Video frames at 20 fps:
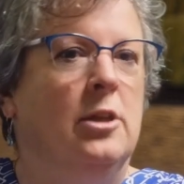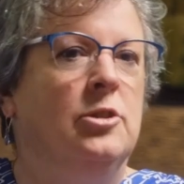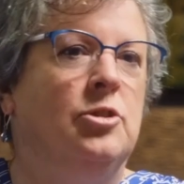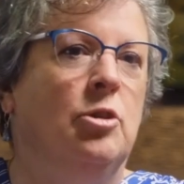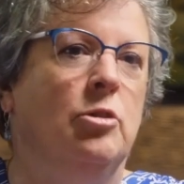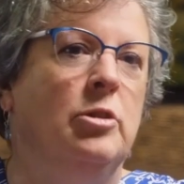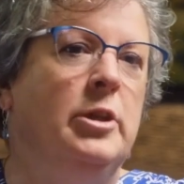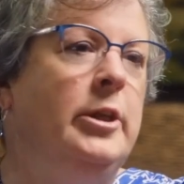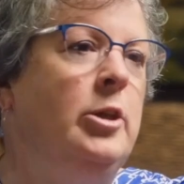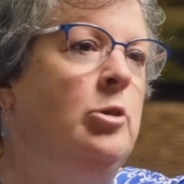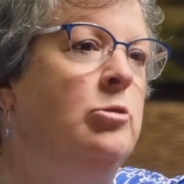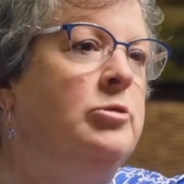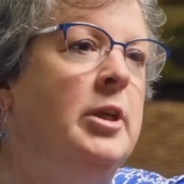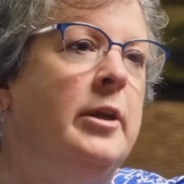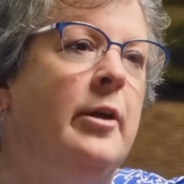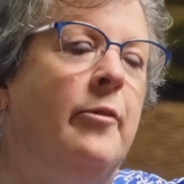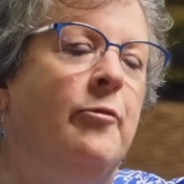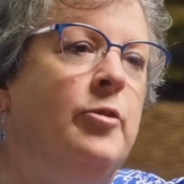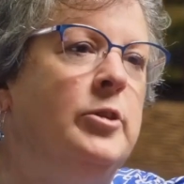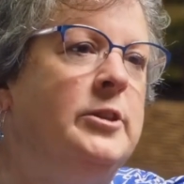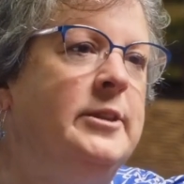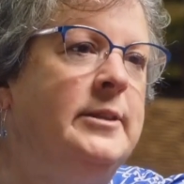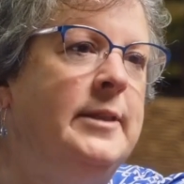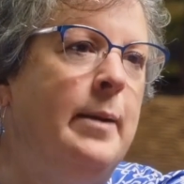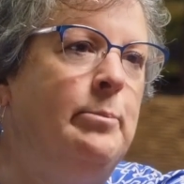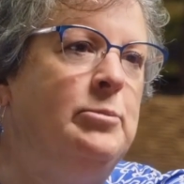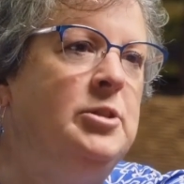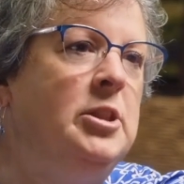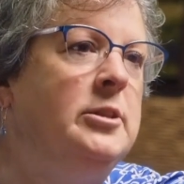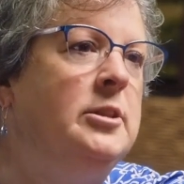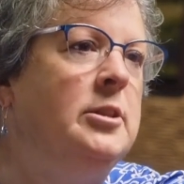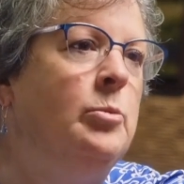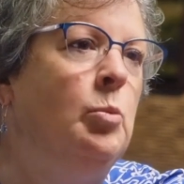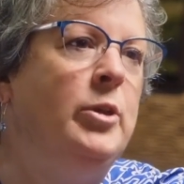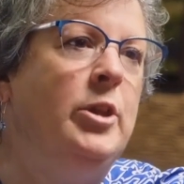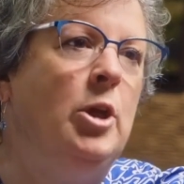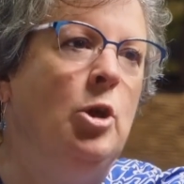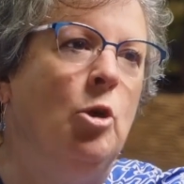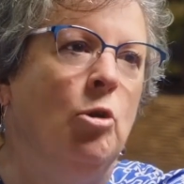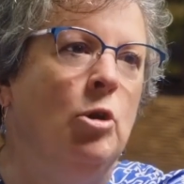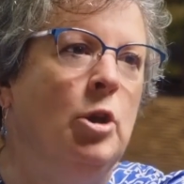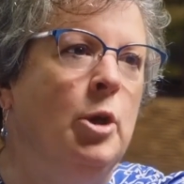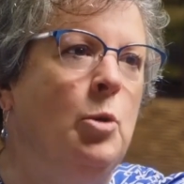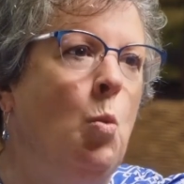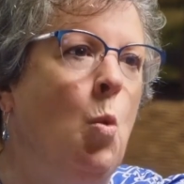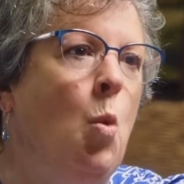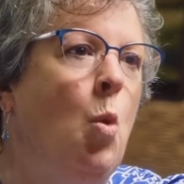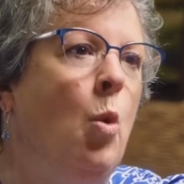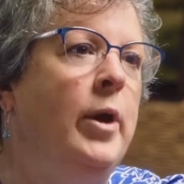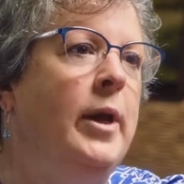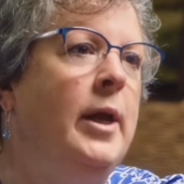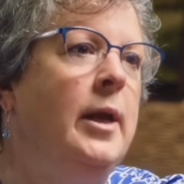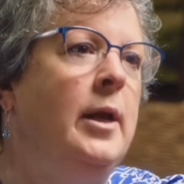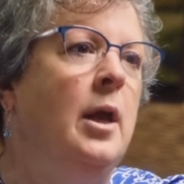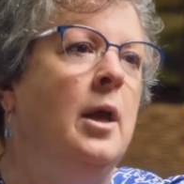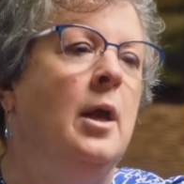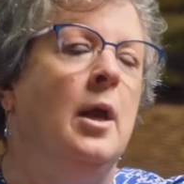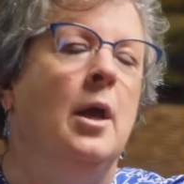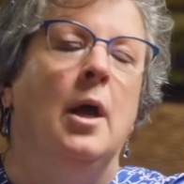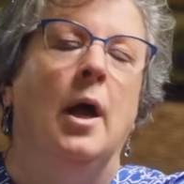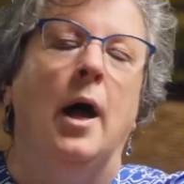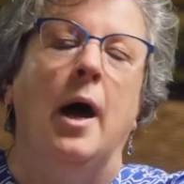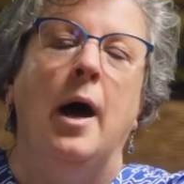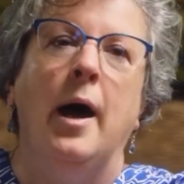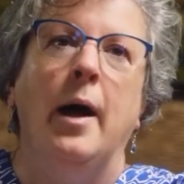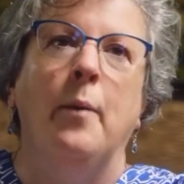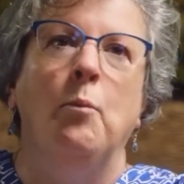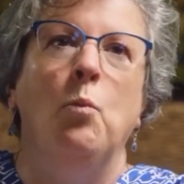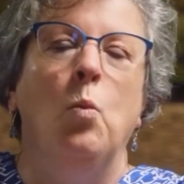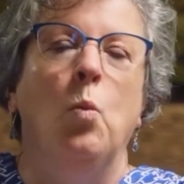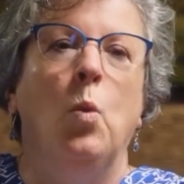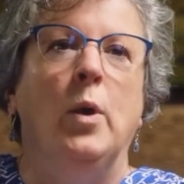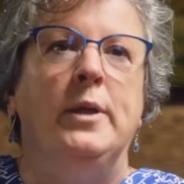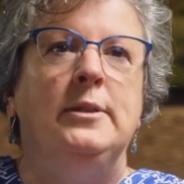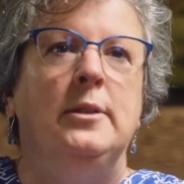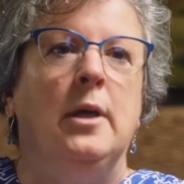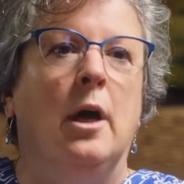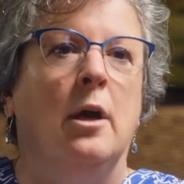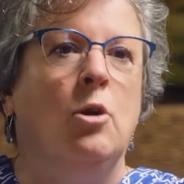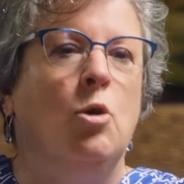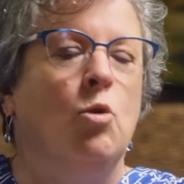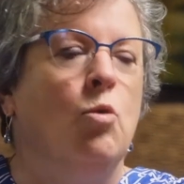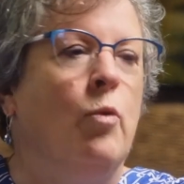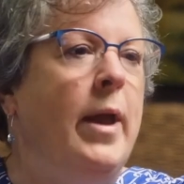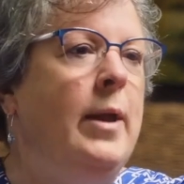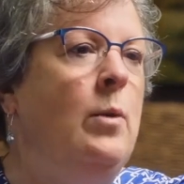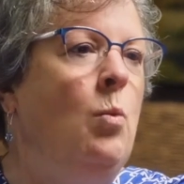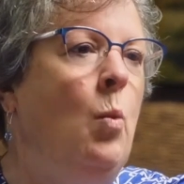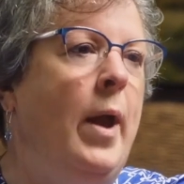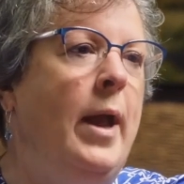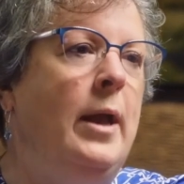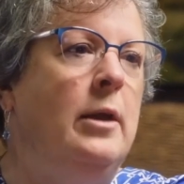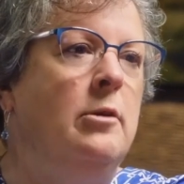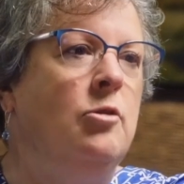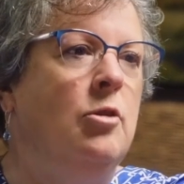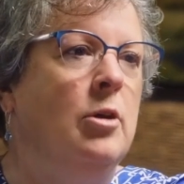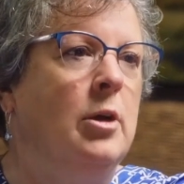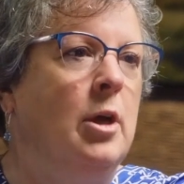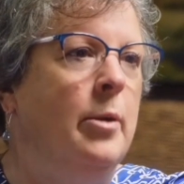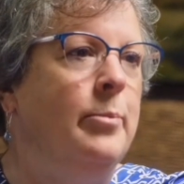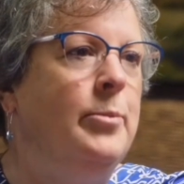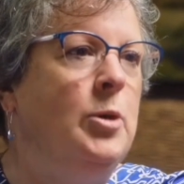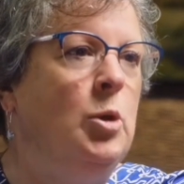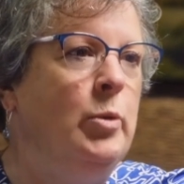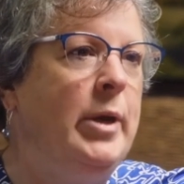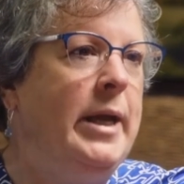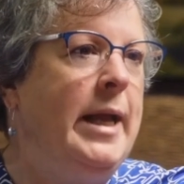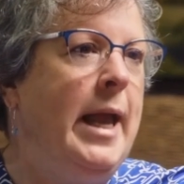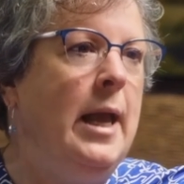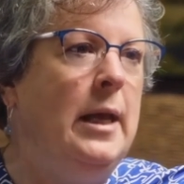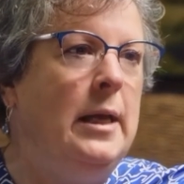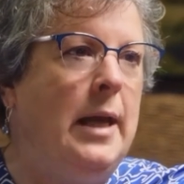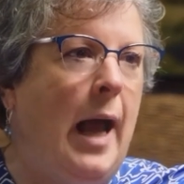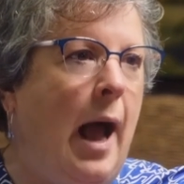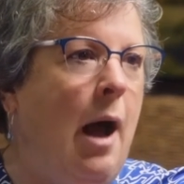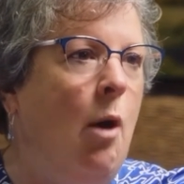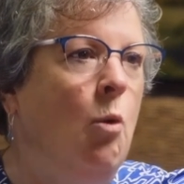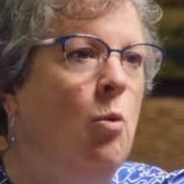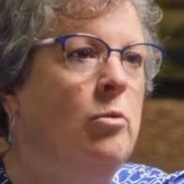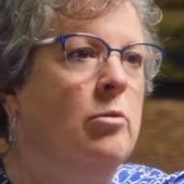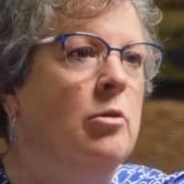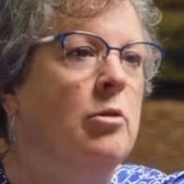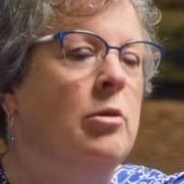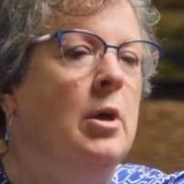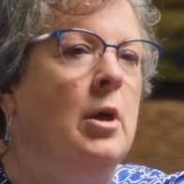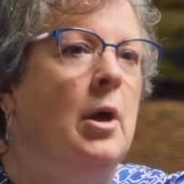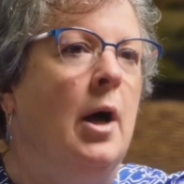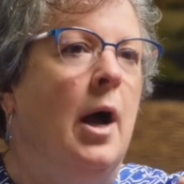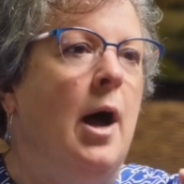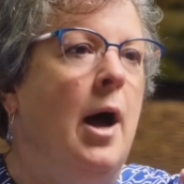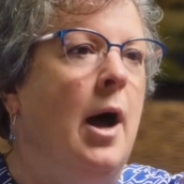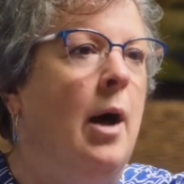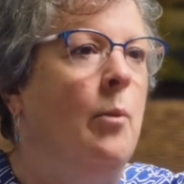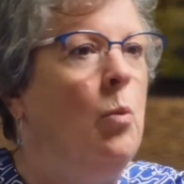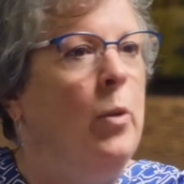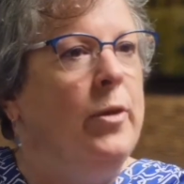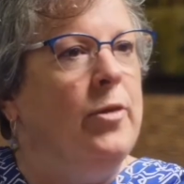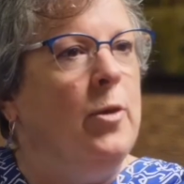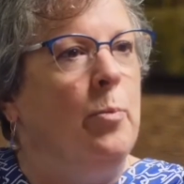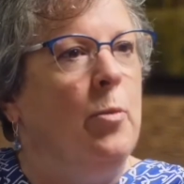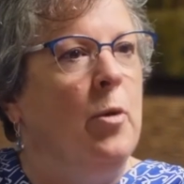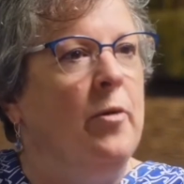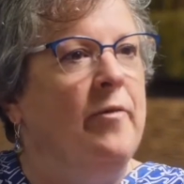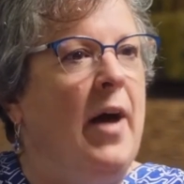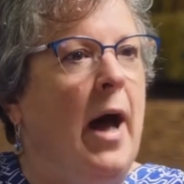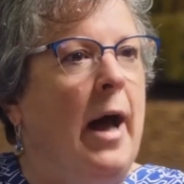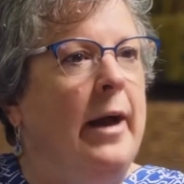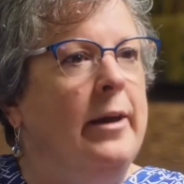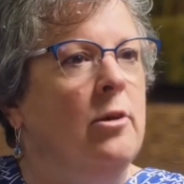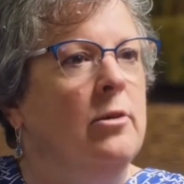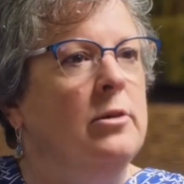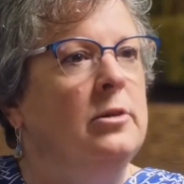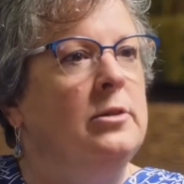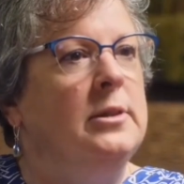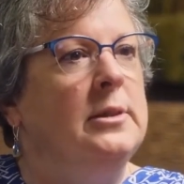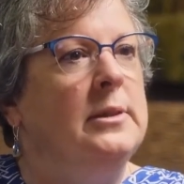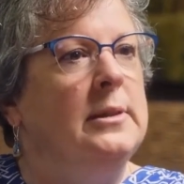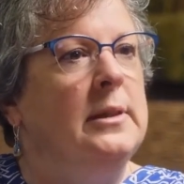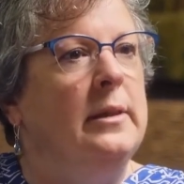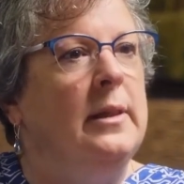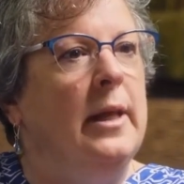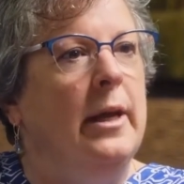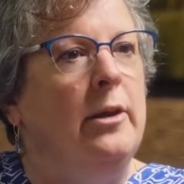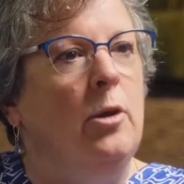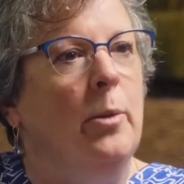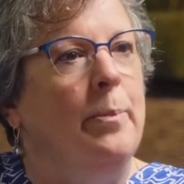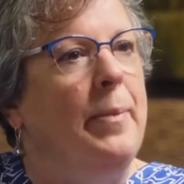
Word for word: Certainly using it for sepsis with the early warning um, was a great way to communicate out um, with the providers that